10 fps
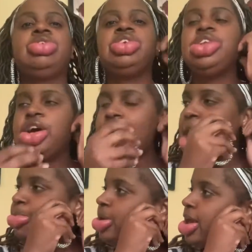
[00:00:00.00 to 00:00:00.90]
You know,
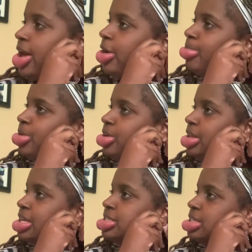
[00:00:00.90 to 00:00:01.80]
I want to help you.
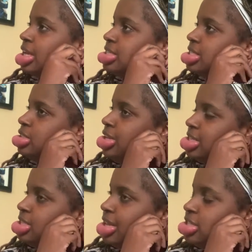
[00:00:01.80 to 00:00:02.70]
Let's
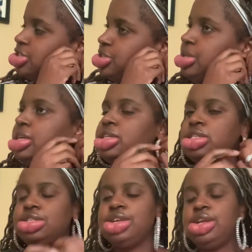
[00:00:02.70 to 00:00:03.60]
do
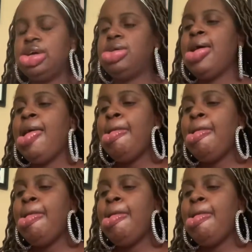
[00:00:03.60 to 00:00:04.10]
this, you know.